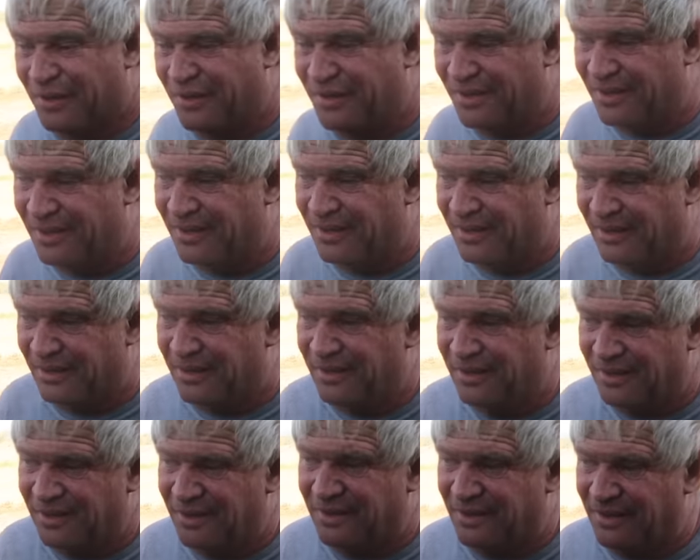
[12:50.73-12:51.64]
Yeah. I
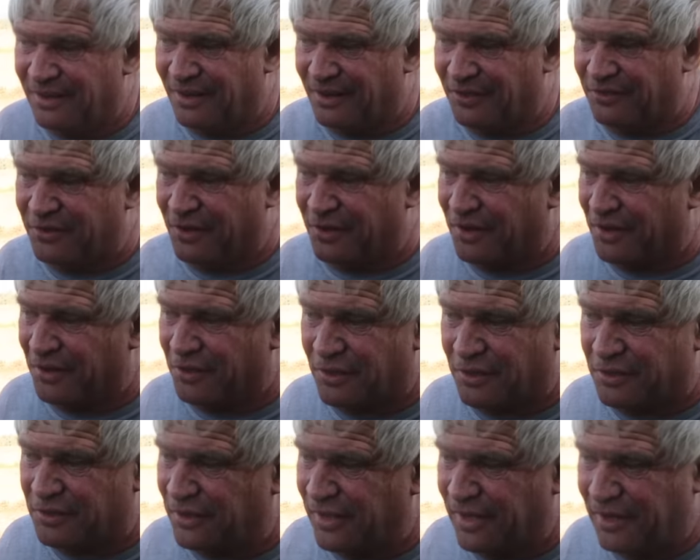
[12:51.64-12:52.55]
was going to
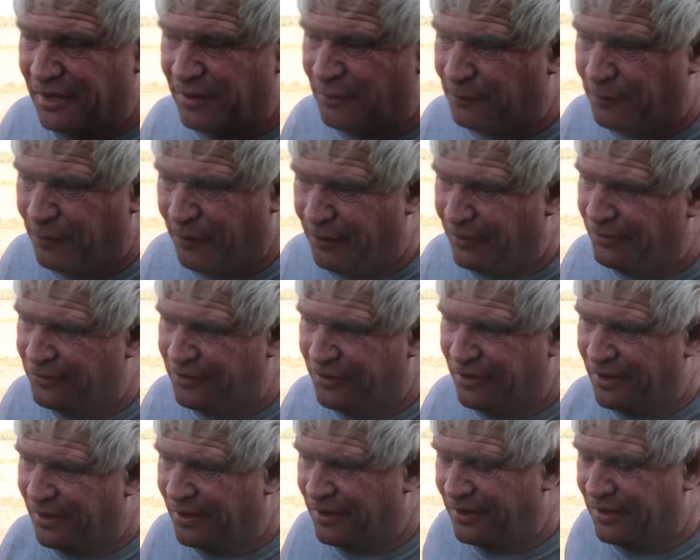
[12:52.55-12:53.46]
unhook the header first,
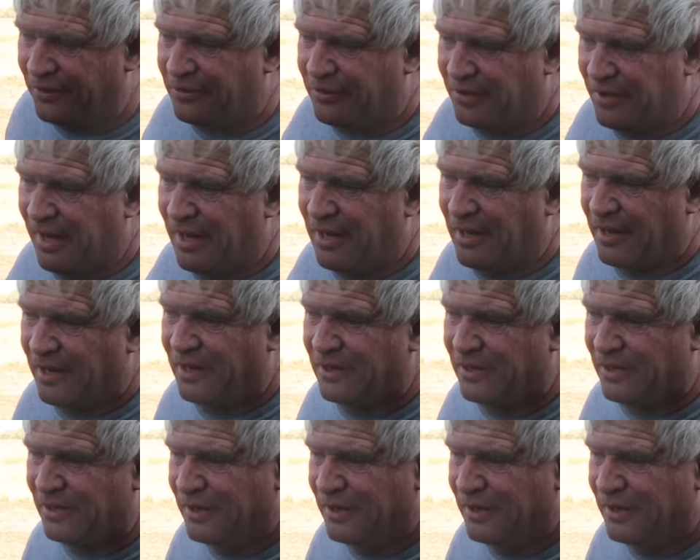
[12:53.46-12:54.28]
and then this kind of